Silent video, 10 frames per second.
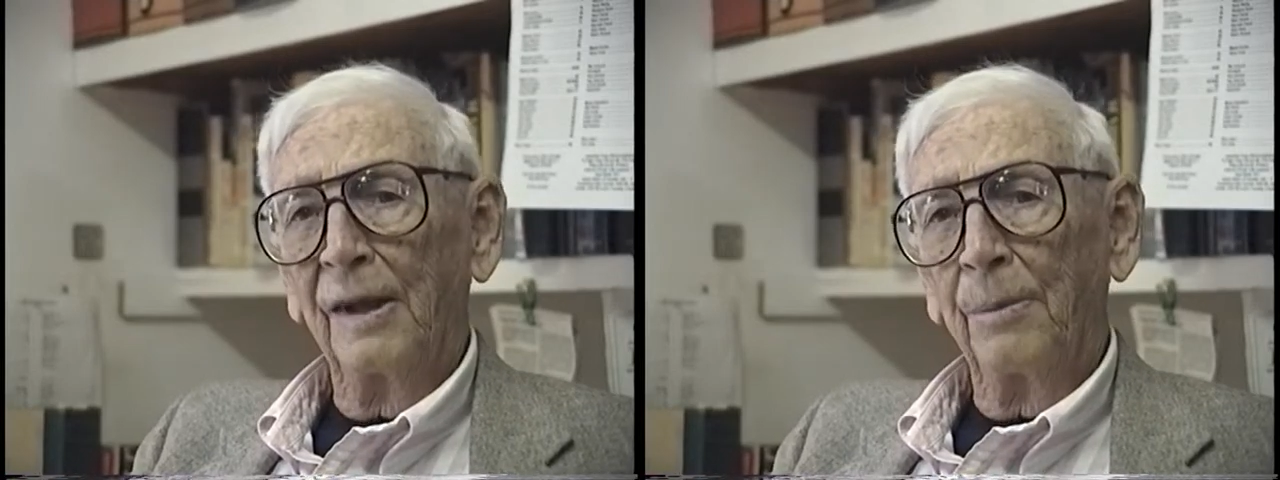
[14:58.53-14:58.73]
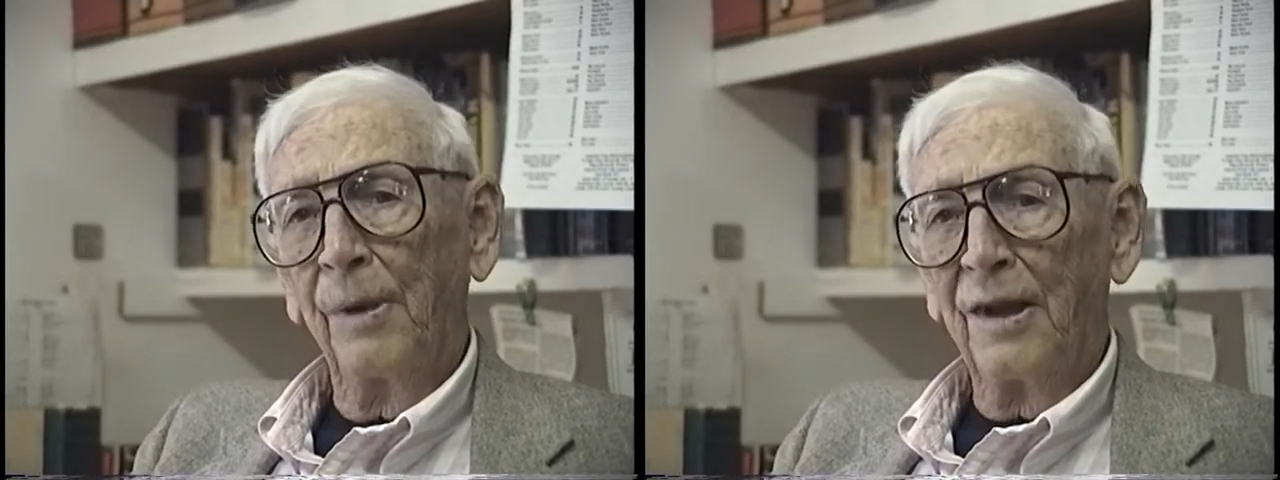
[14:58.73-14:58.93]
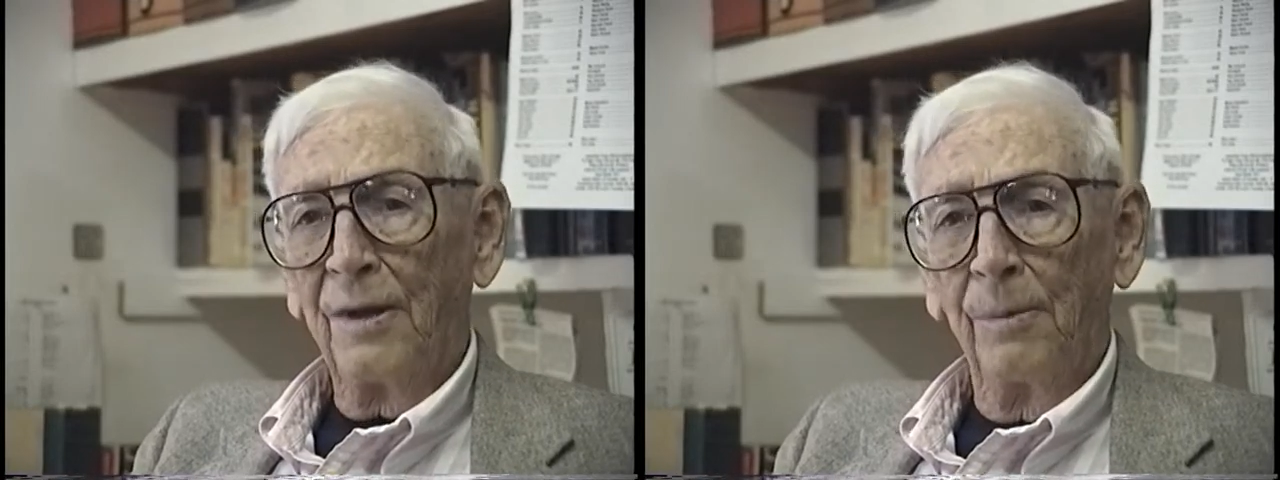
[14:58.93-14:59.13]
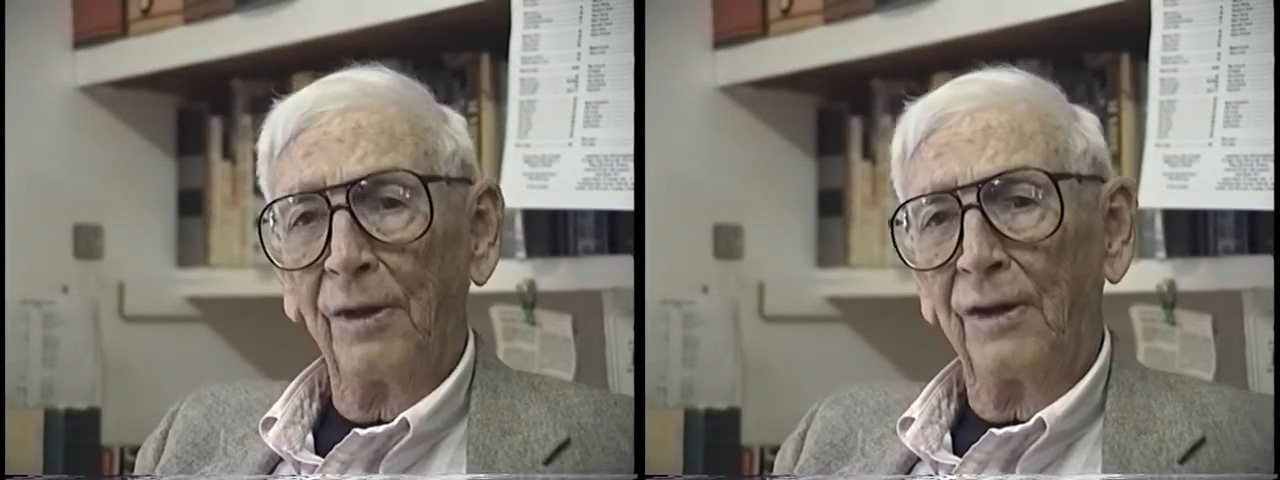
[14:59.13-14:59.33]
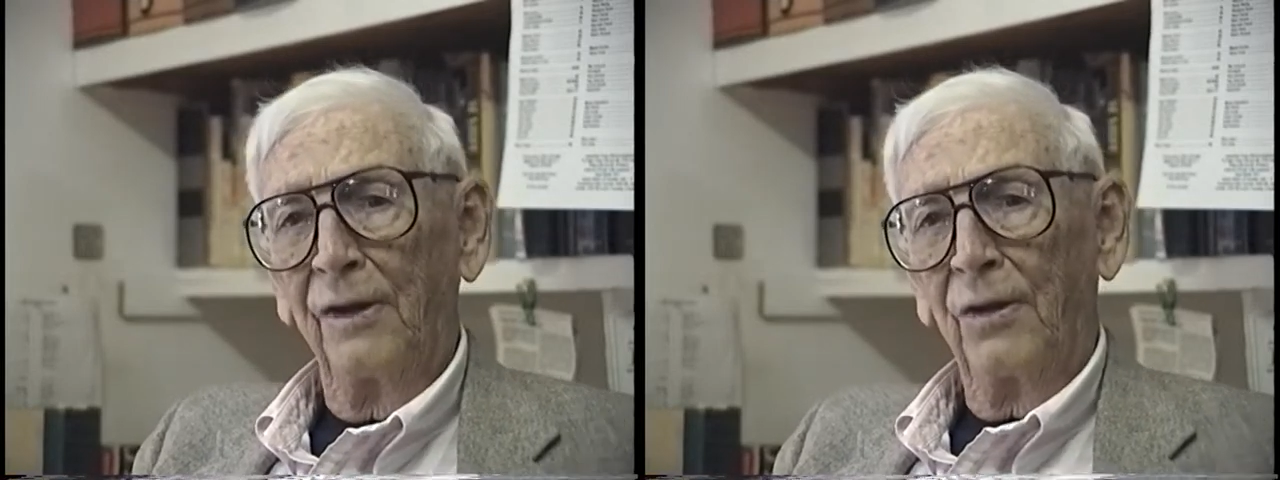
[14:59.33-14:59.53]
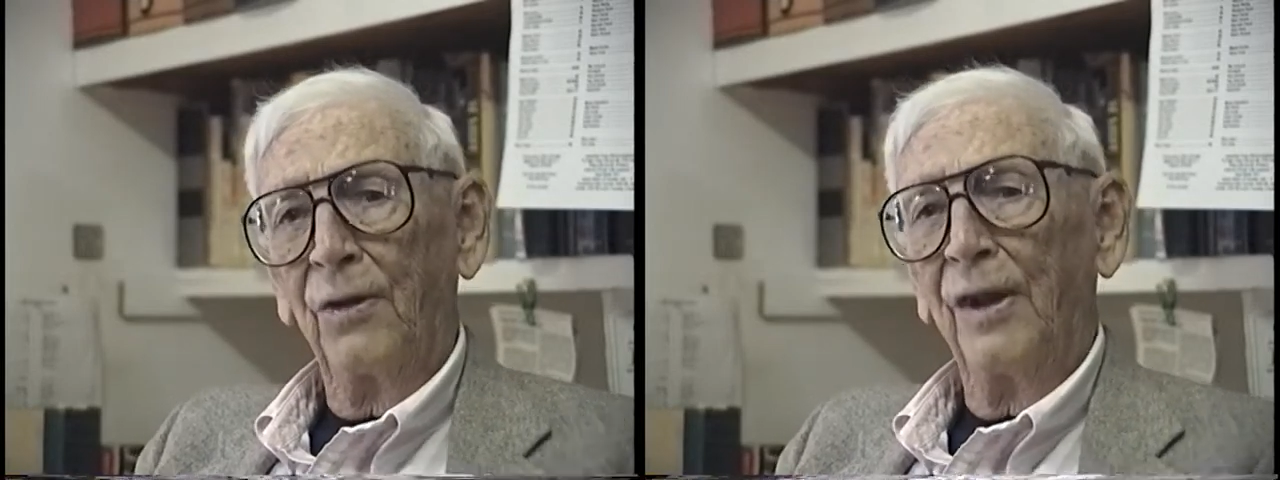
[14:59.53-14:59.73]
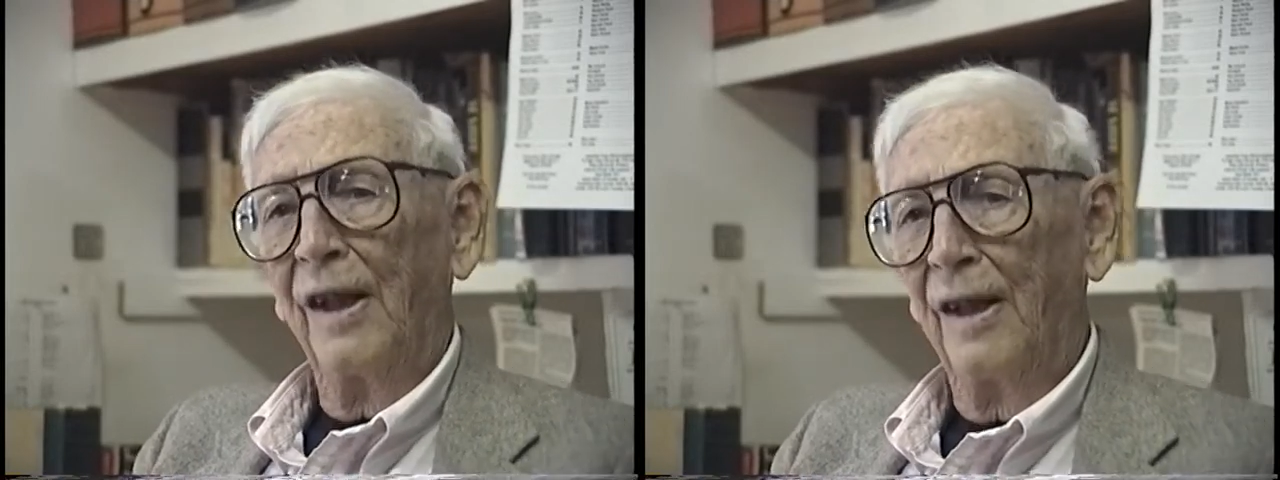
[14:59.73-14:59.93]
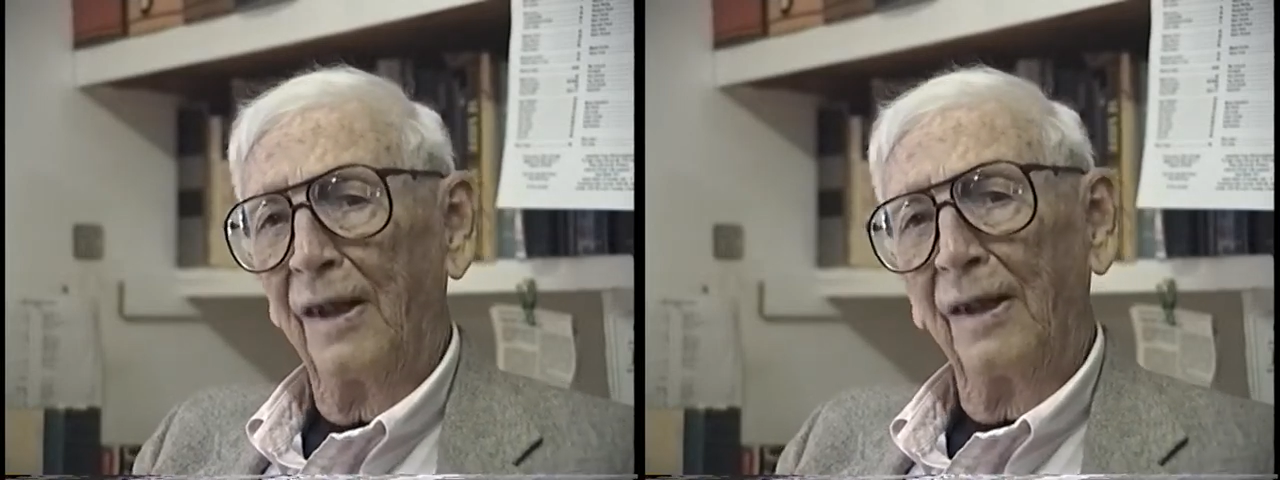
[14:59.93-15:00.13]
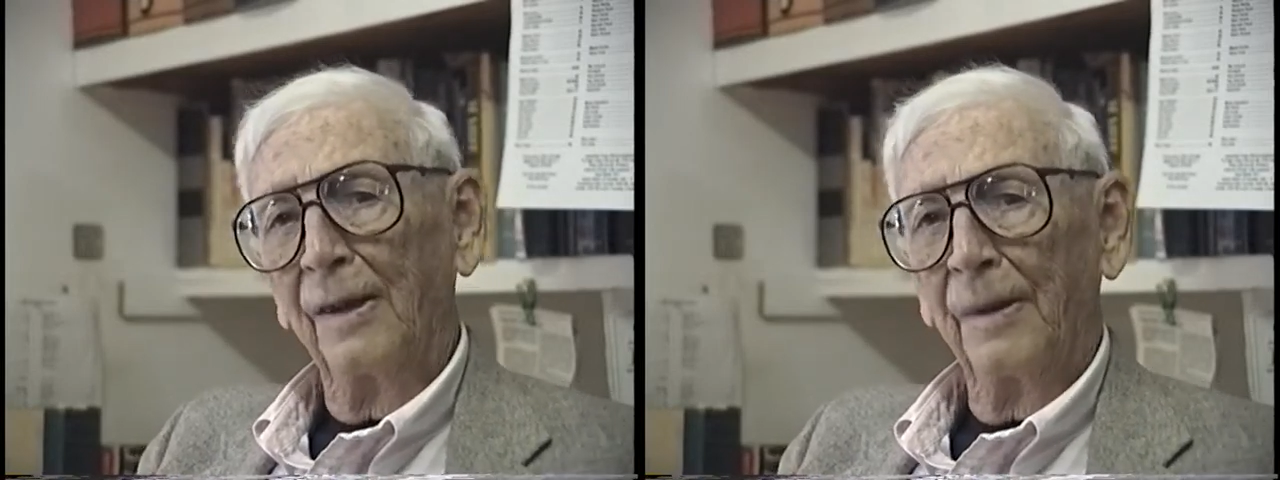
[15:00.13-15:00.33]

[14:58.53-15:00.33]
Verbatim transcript: the possibility of creating